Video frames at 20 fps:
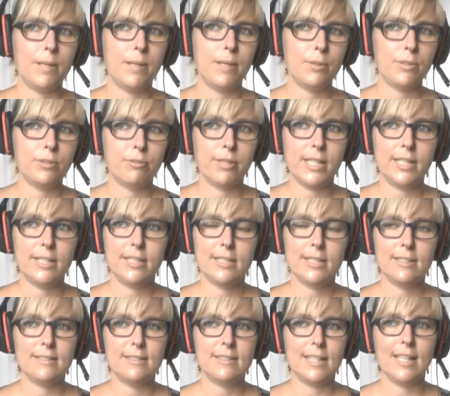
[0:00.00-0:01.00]

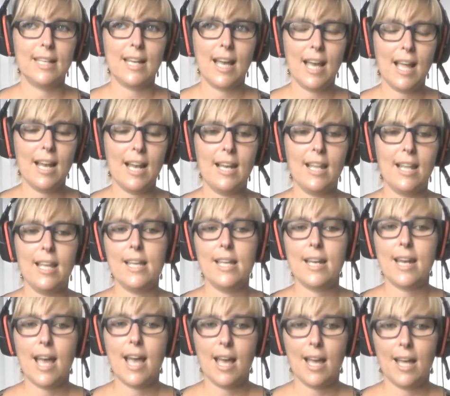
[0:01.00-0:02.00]
perpetrators in Halle,
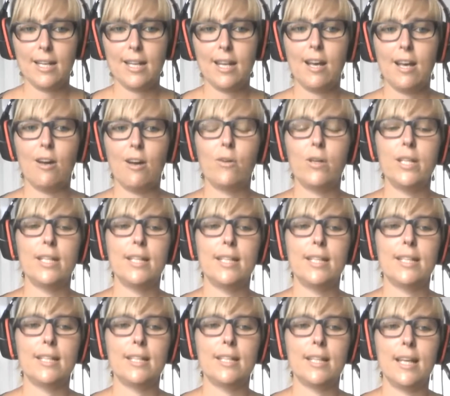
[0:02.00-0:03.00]
in Hanau,
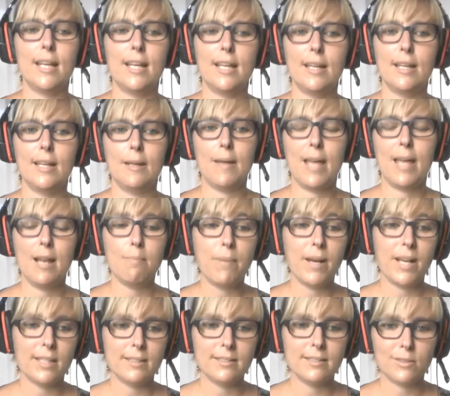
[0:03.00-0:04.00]
in uh, El
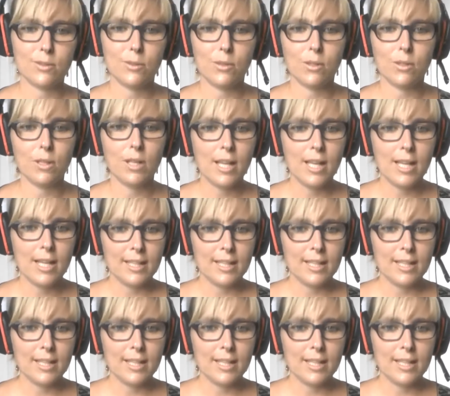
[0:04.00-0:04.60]
Paso,